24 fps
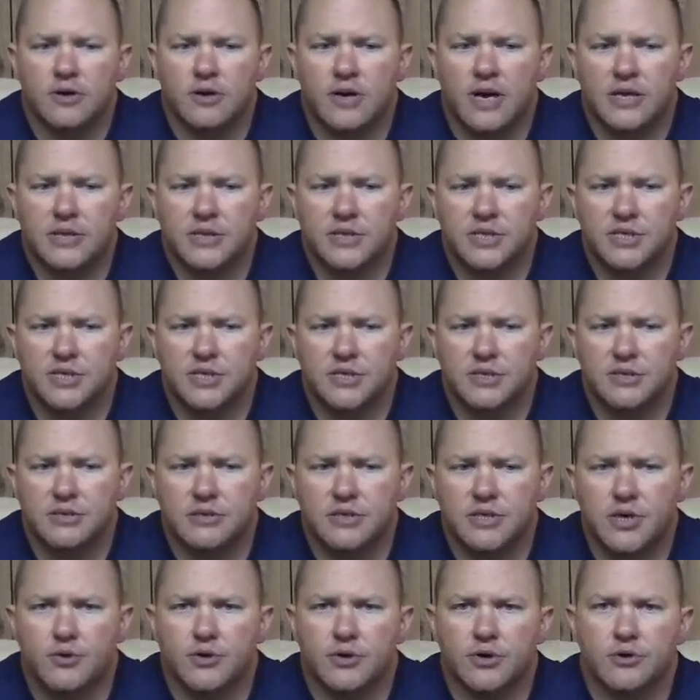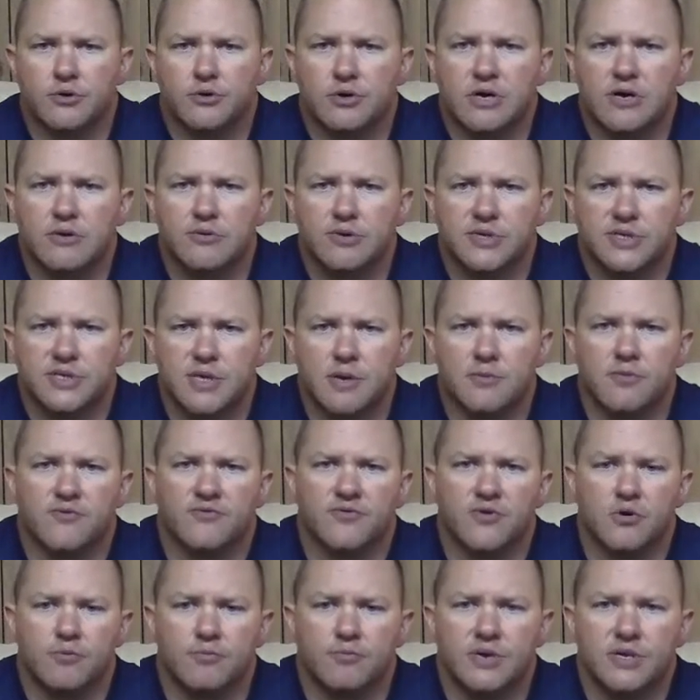I just don't agree with some of
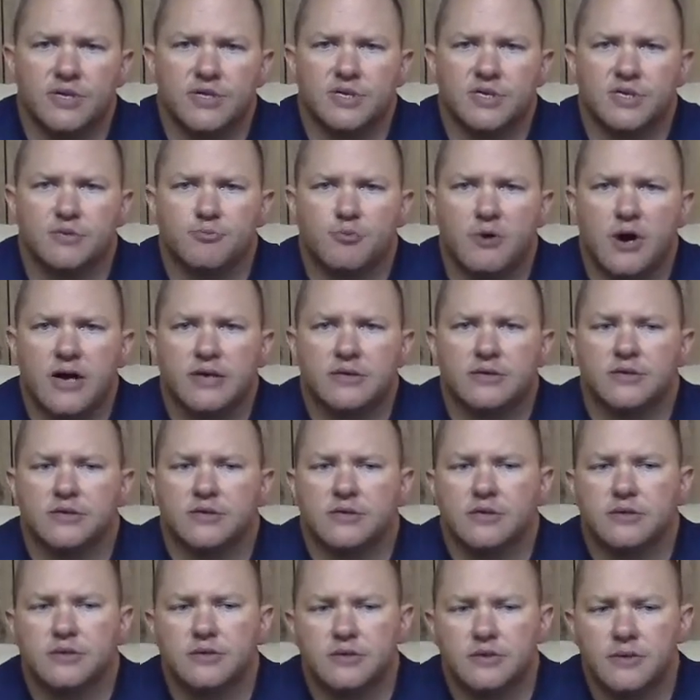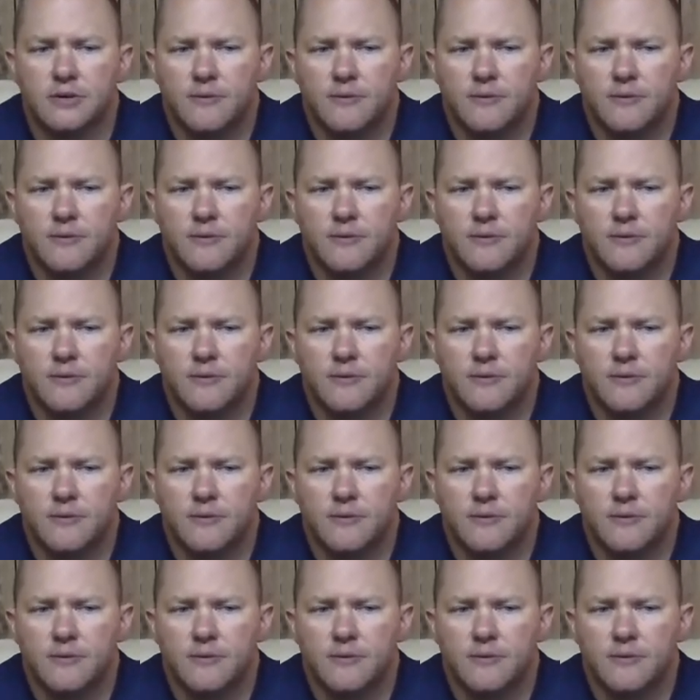their business practices.